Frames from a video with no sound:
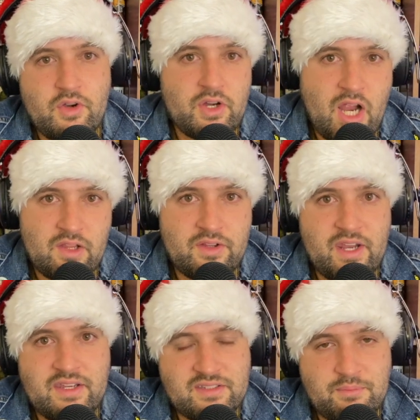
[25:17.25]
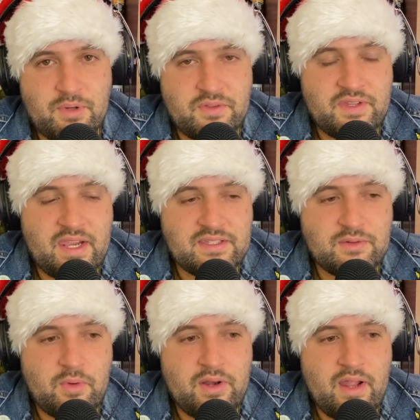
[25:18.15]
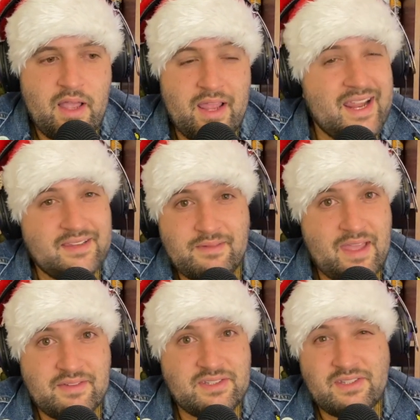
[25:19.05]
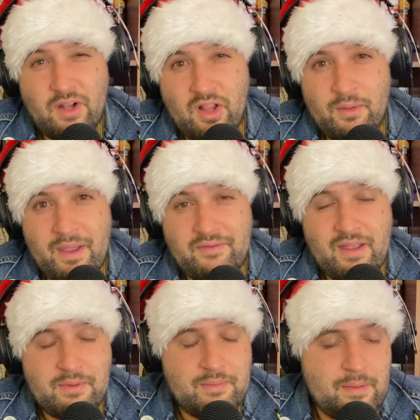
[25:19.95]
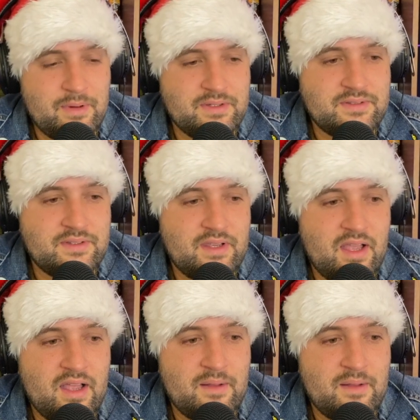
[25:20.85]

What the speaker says: during holidays and birthdays and whatnot, and I haven't seen all of my family members.